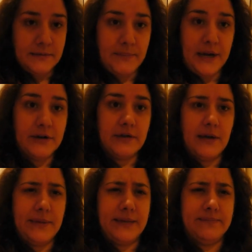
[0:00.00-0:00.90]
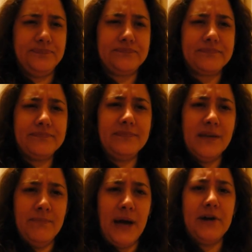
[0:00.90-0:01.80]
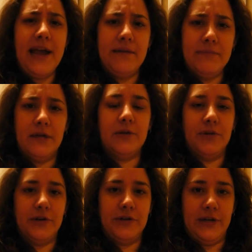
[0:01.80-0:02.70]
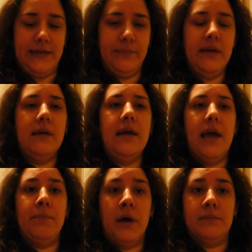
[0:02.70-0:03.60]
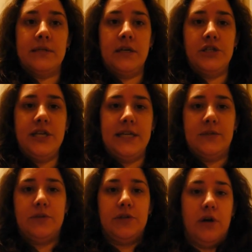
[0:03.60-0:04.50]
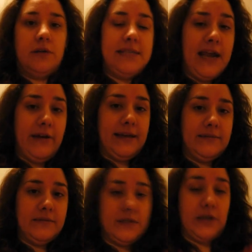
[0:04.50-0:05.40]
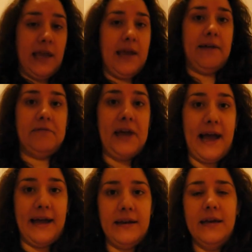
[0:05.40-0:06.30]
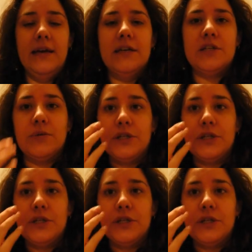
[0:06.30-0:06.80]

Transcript: butter and milk or cream, and Parmesan cheese, which are all dairy. So you can't have that. So